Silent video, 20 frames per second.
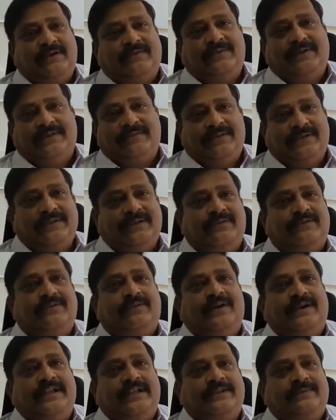of the officers who
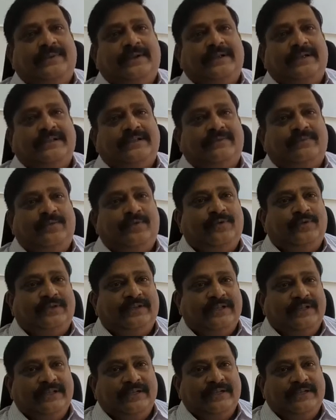got experience
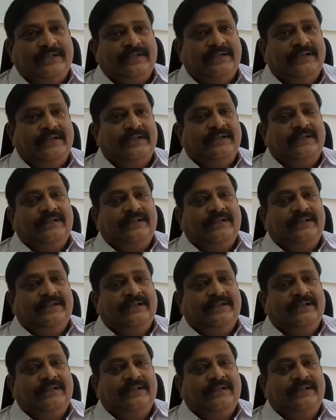both in the